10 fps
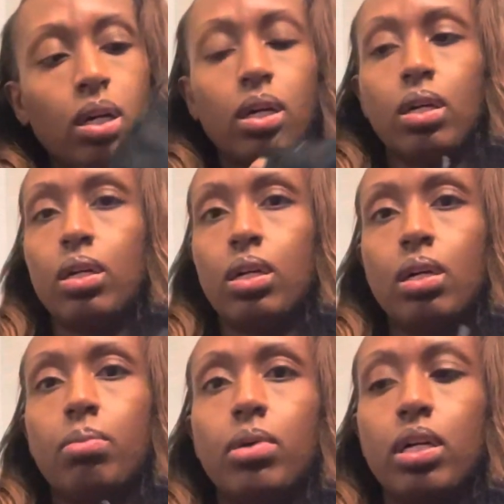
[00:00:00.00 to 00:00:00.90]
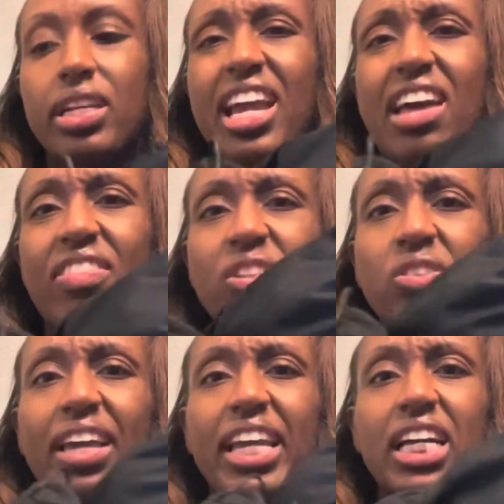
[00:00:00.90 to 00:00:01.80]
Um, yeah, these are
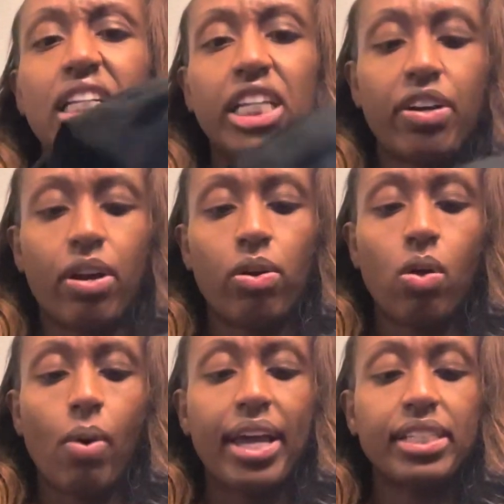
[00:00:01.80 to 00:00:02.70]
like clear. I don't know why it